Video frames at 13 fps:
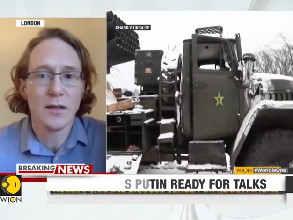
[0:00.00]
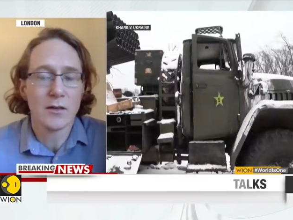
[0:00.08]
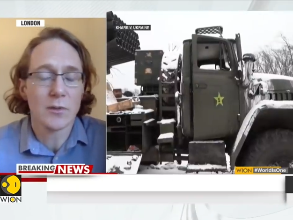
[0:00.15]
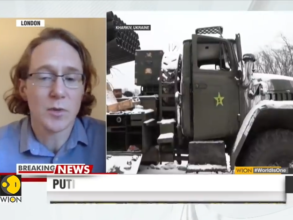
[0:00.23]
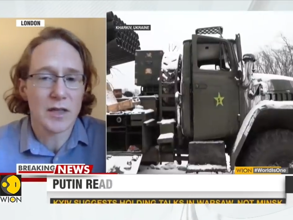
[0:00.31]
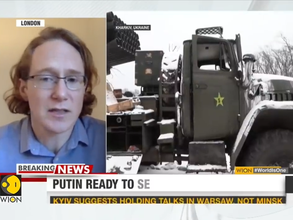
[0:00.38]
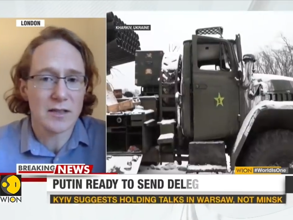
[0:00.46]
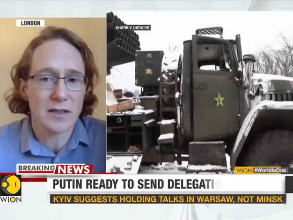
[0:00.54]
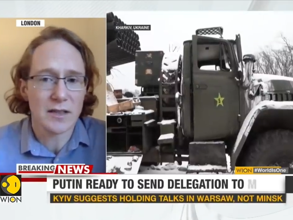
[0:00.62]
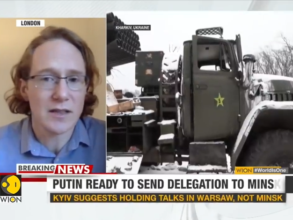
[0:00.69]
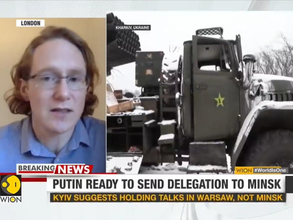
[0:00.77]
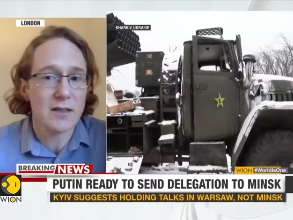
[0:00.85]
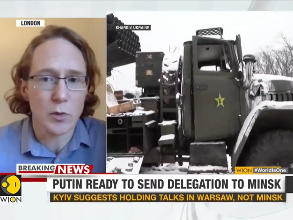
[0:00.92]
The president
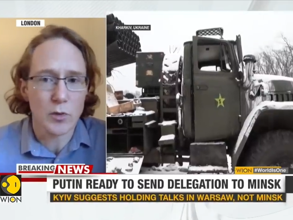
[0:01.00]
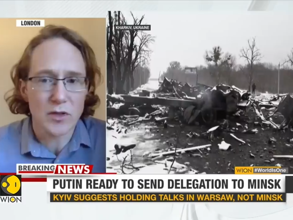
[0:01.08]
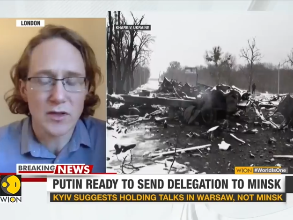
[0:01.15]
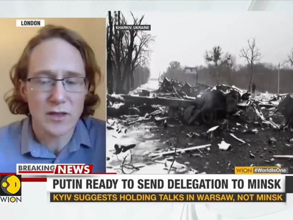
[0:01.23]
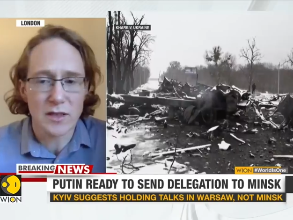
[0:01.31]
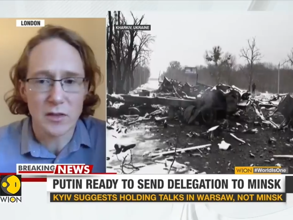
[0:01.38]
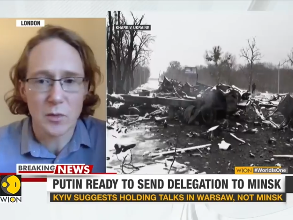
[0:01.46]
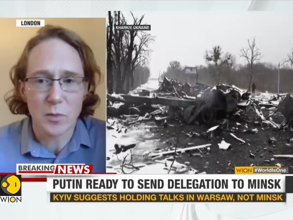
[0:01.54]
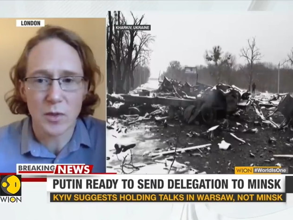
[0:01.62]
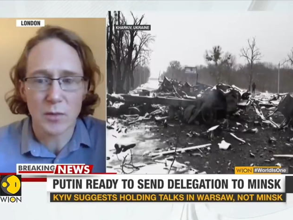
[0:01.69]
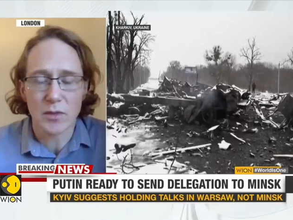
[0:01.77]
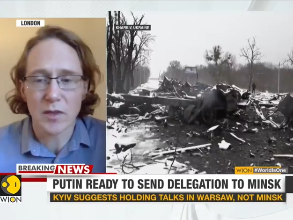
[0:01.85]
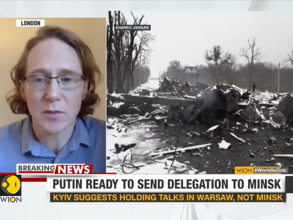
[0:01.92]
is the most senior
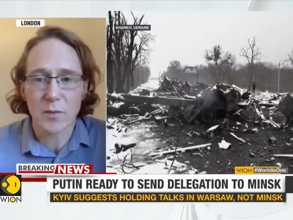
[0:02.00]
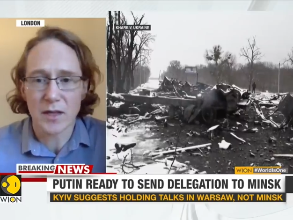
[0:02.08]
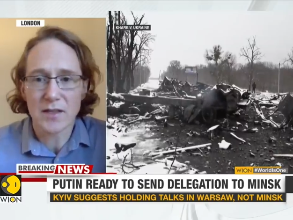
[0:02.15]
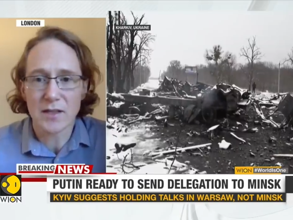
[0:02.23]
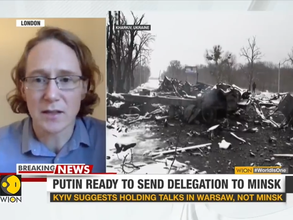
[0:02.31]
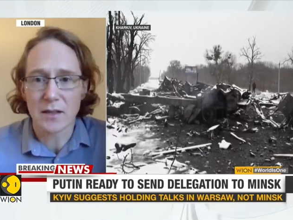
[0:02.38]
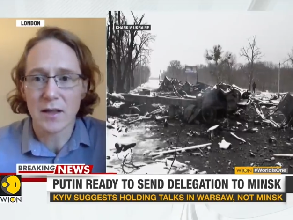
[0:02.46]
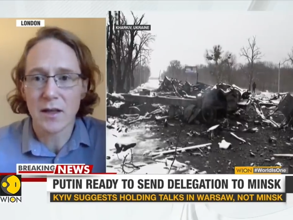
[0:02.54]
public person.